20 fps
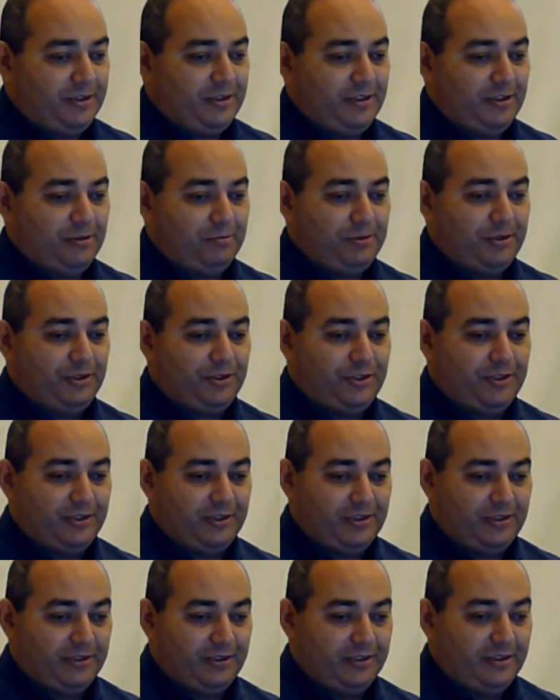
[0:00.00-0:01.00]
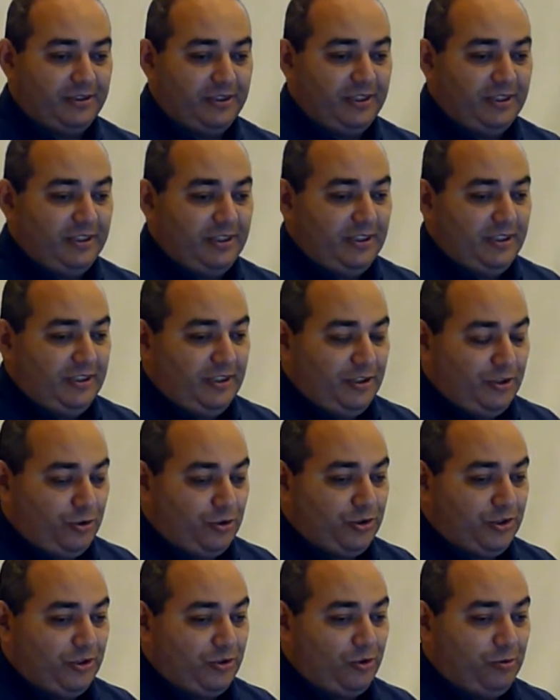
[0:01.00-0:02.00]
In the left
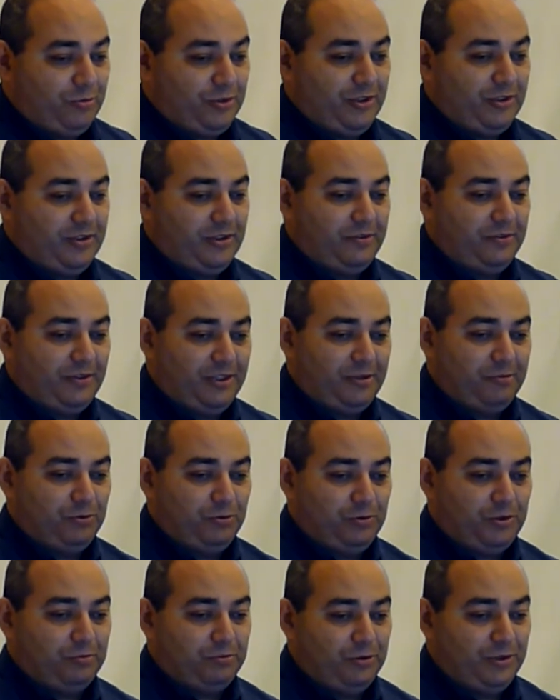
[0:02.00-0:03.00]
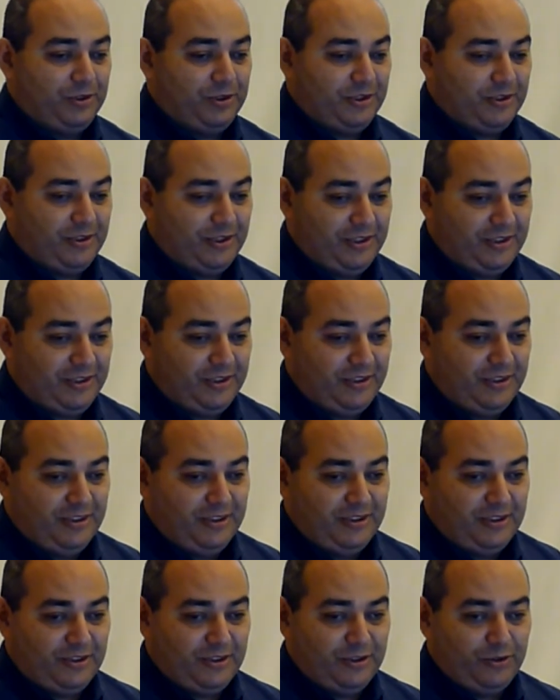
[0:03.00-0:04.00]
table, they're all here.
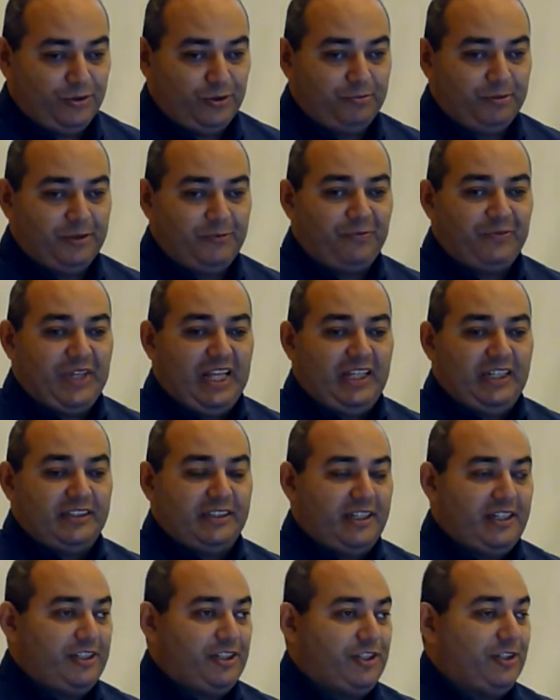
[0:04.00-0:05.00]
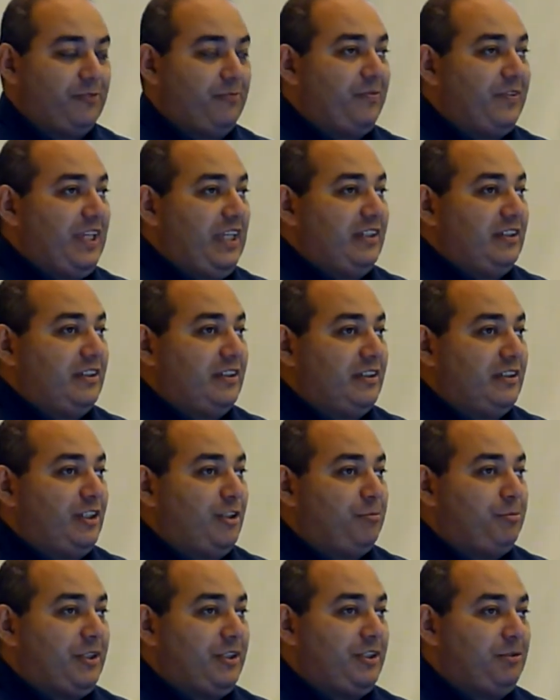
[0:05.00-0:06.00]
And then what you
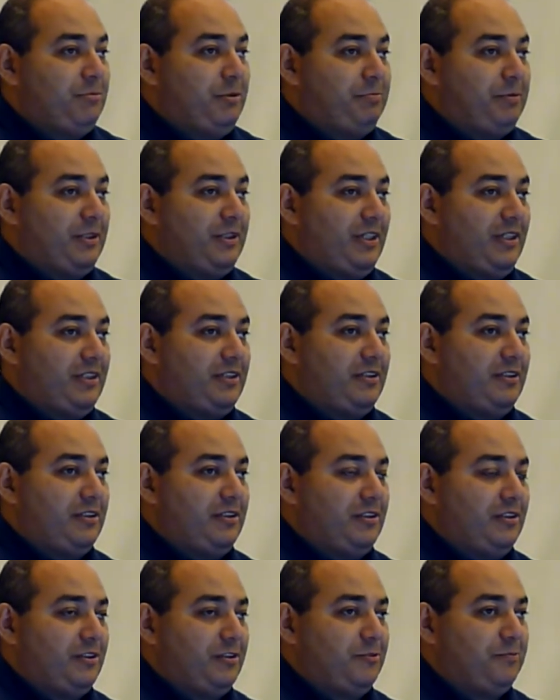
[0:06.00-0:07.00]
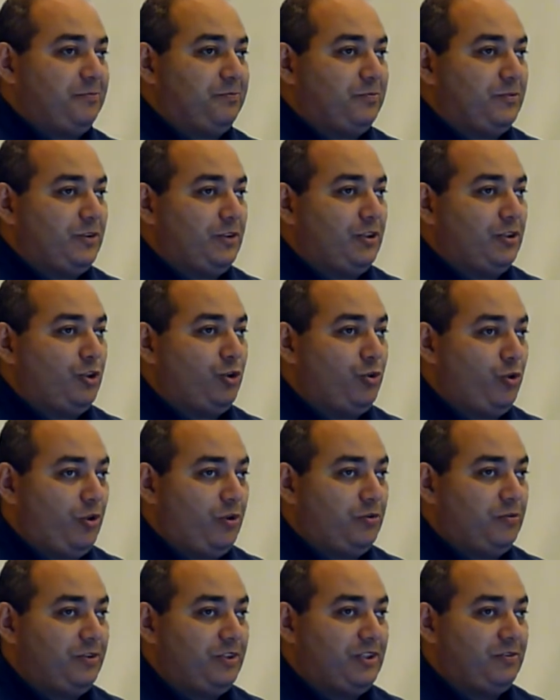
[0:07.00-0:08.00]
have to do is to understand who
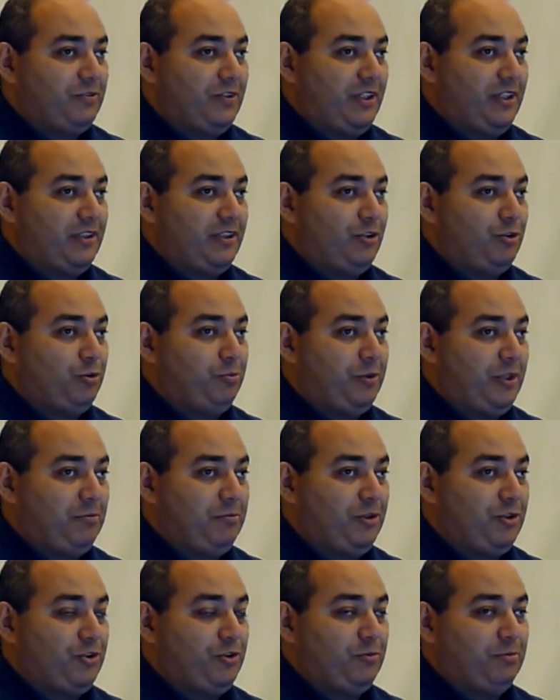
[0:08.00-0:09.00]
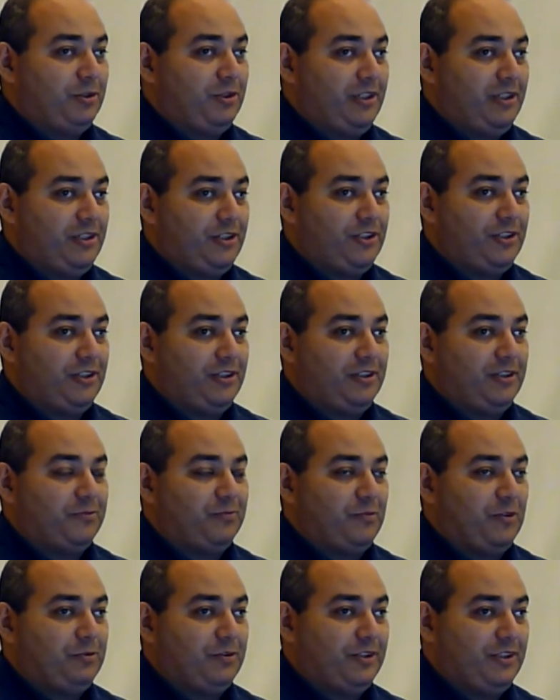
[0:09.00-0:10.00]
calls the memory to
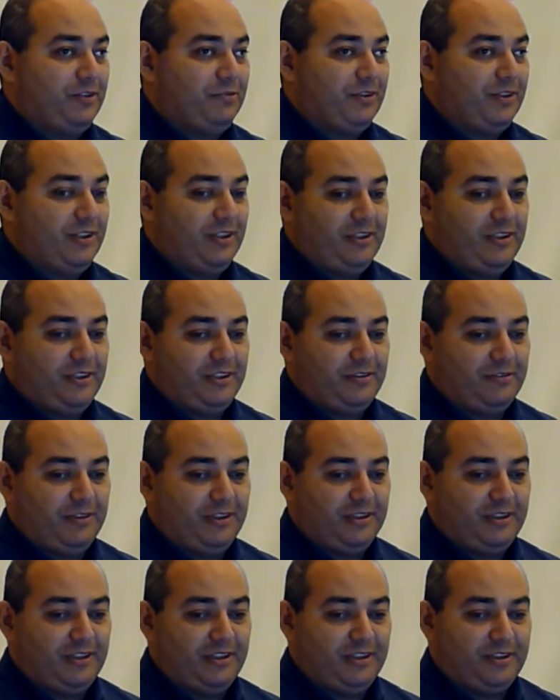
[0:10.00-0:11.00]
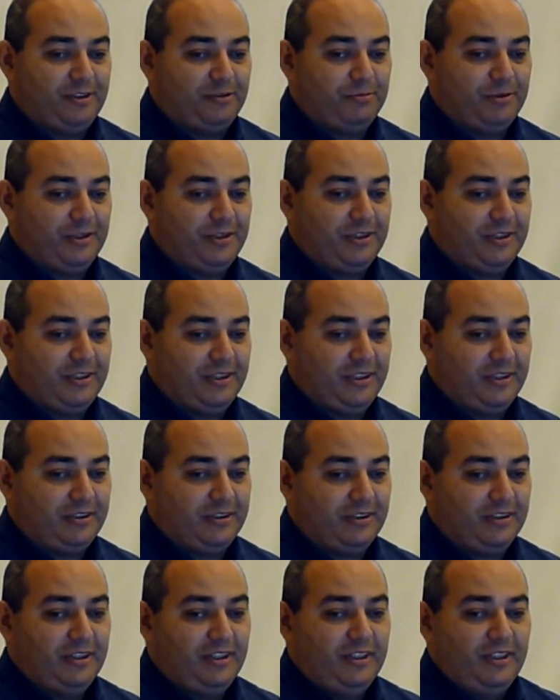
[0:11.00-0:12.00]
effectively implement the custom allocator.